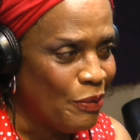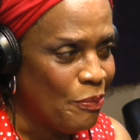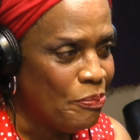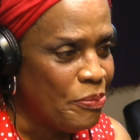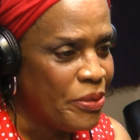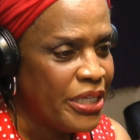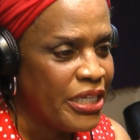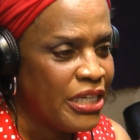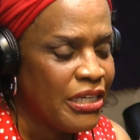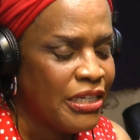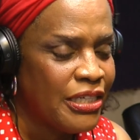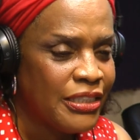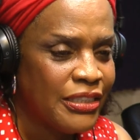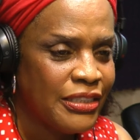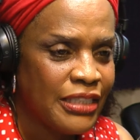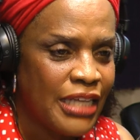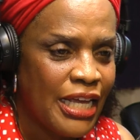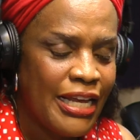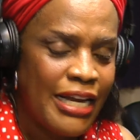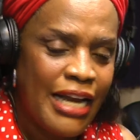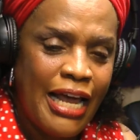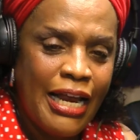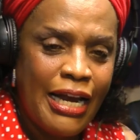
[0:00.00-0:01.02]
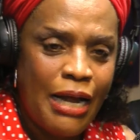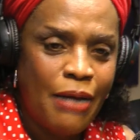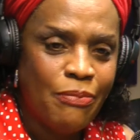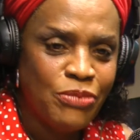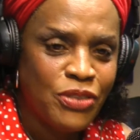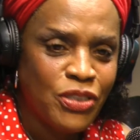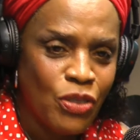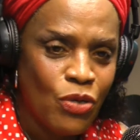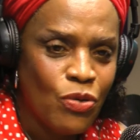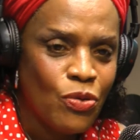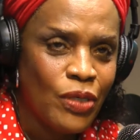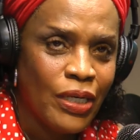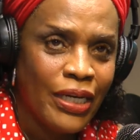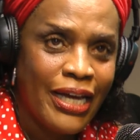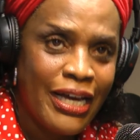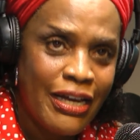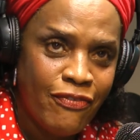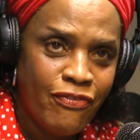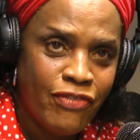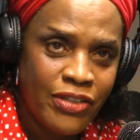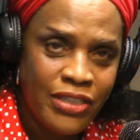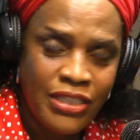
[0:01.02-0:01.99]
Because, and I'm so
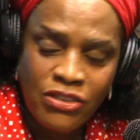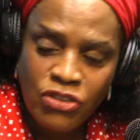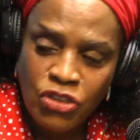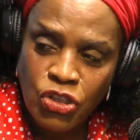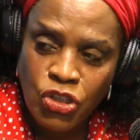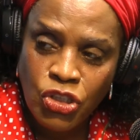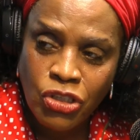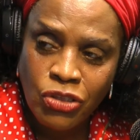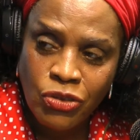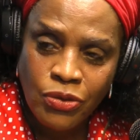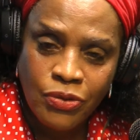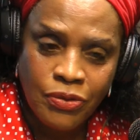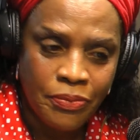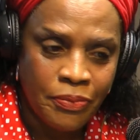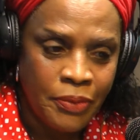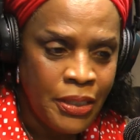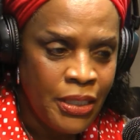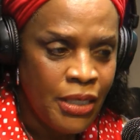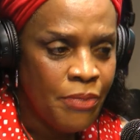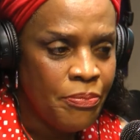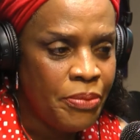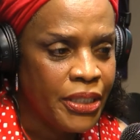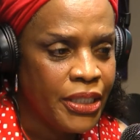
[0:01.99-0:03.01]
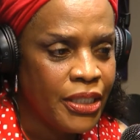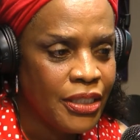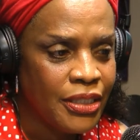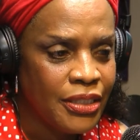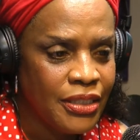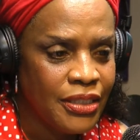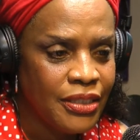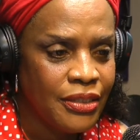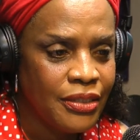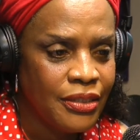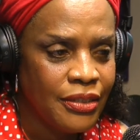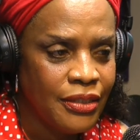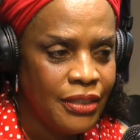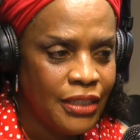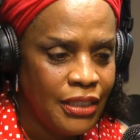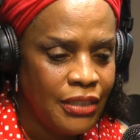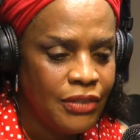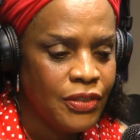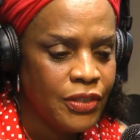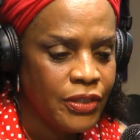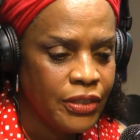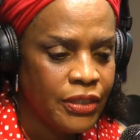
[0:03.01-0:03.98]
glad for these children, because
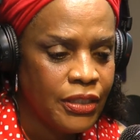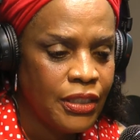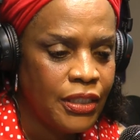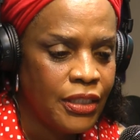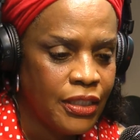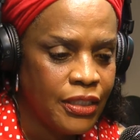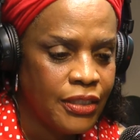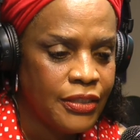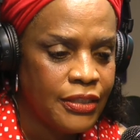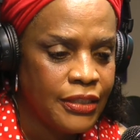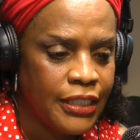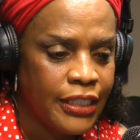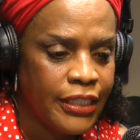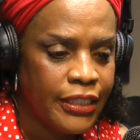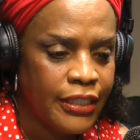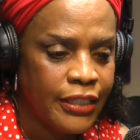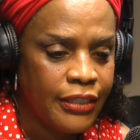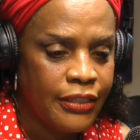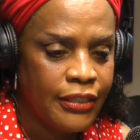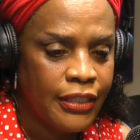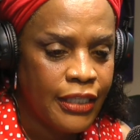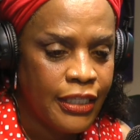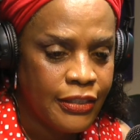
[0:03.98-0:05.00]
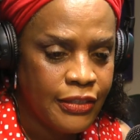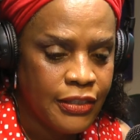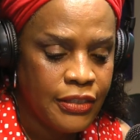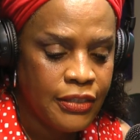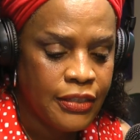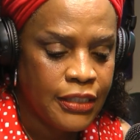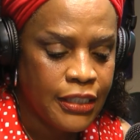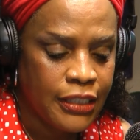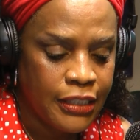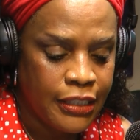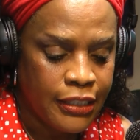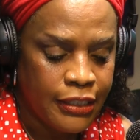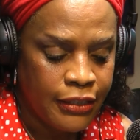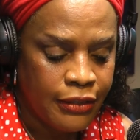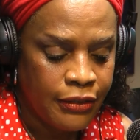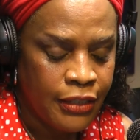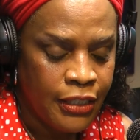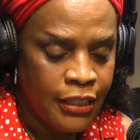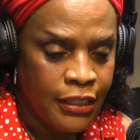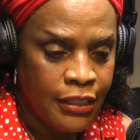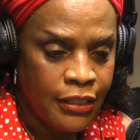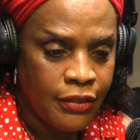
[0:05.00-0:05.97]
these are kids that, as he said,
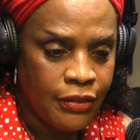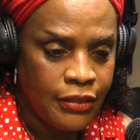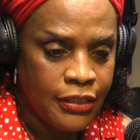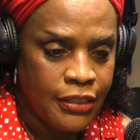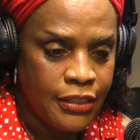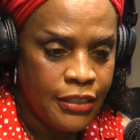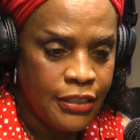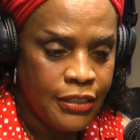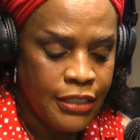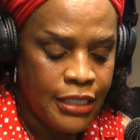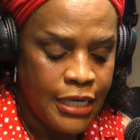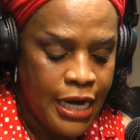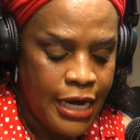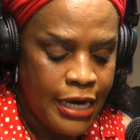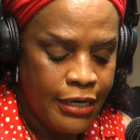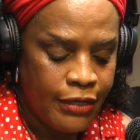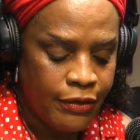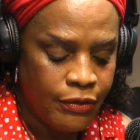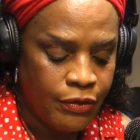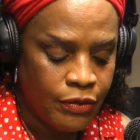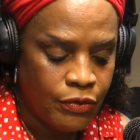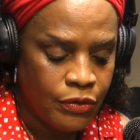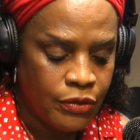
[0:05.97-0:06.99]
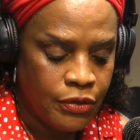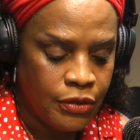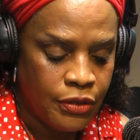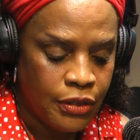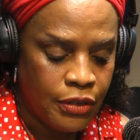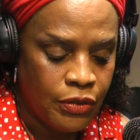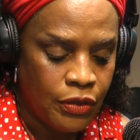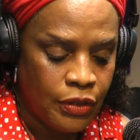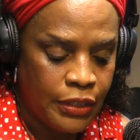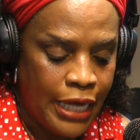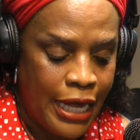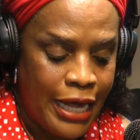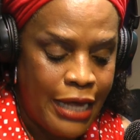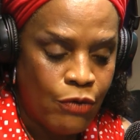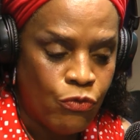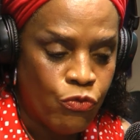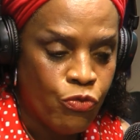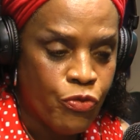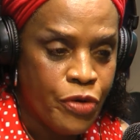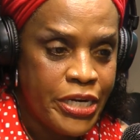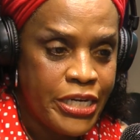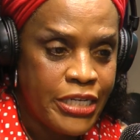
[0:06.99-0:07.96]
not at
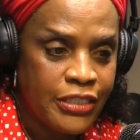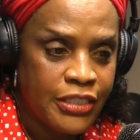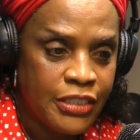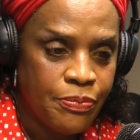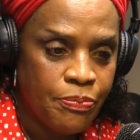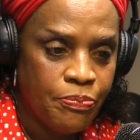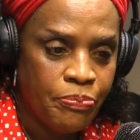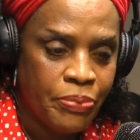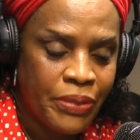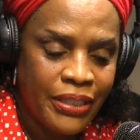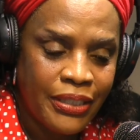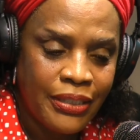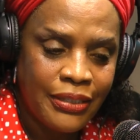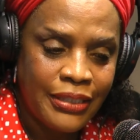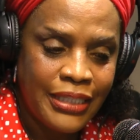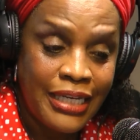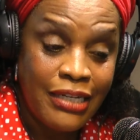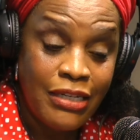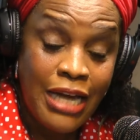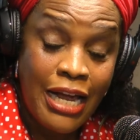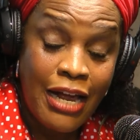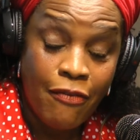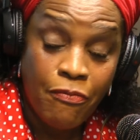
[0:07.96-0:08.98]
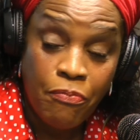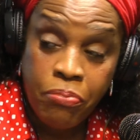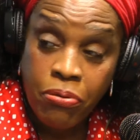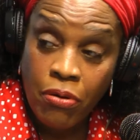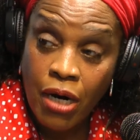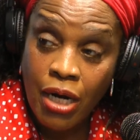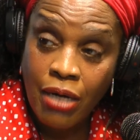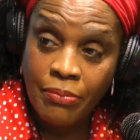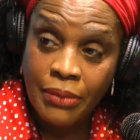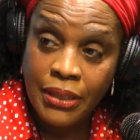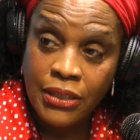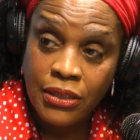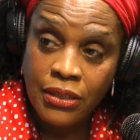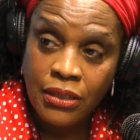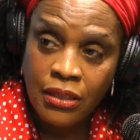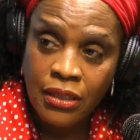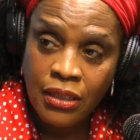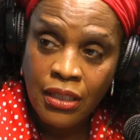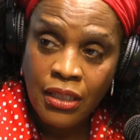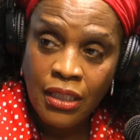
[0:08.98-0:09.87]
risk, but they have promise.